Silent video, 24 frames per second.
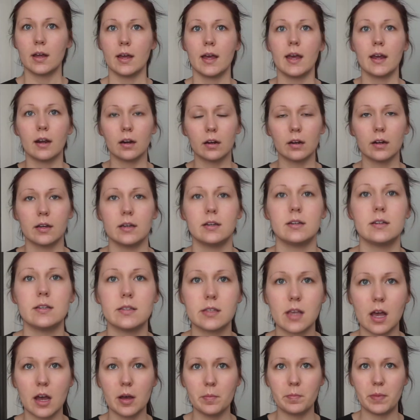Hair is
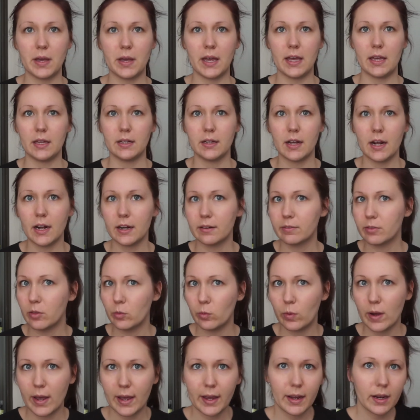up and out of the
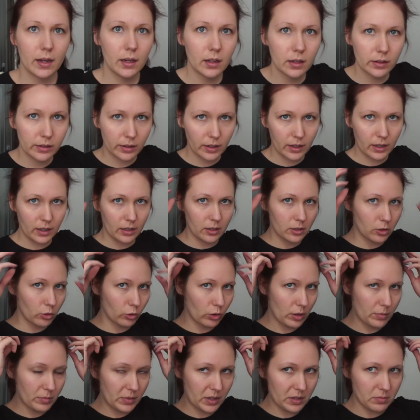way.
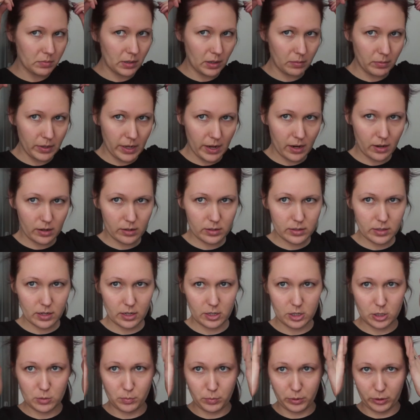Ignore my baby hairs. I
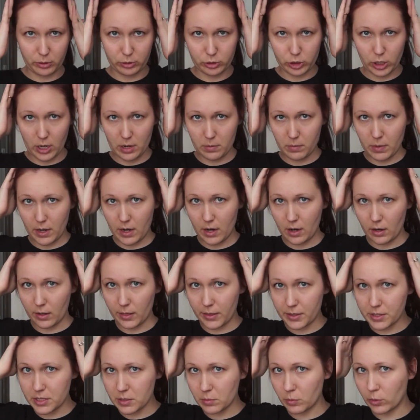just blow dried my hair
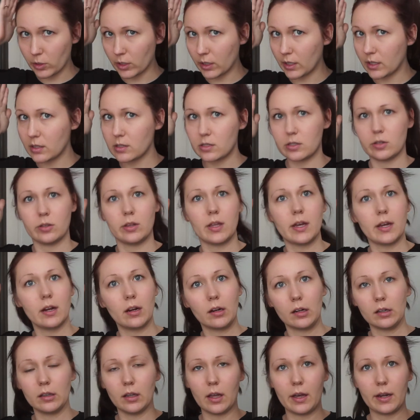this morning, so they
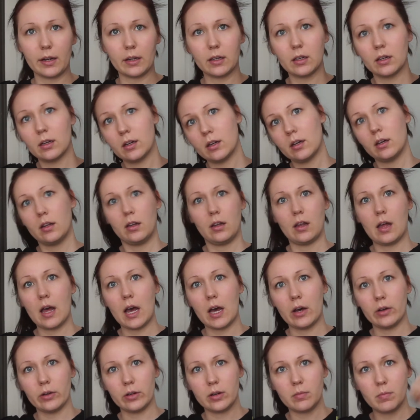are like
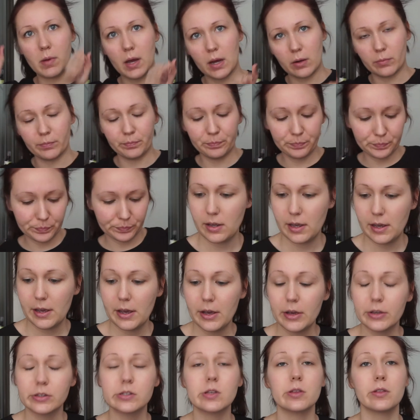out and about.
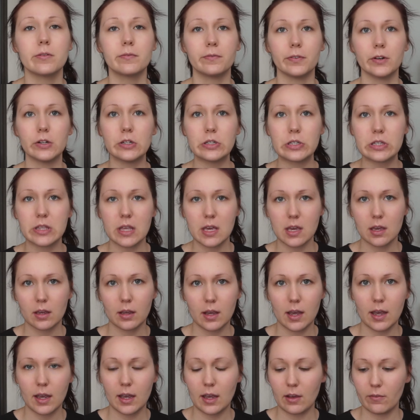So the first
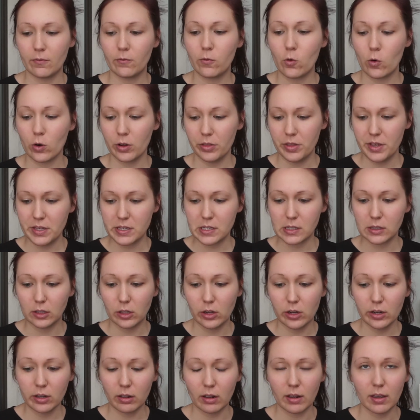thing for this
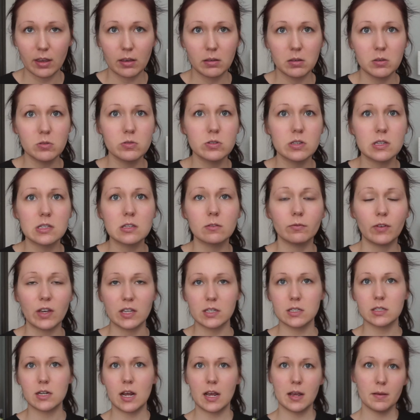look, he uses
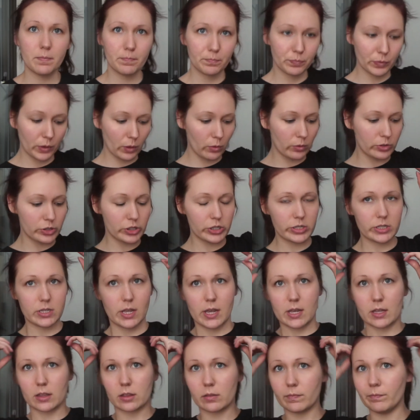face tape, which is
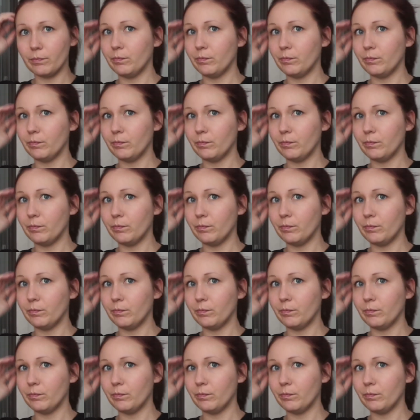like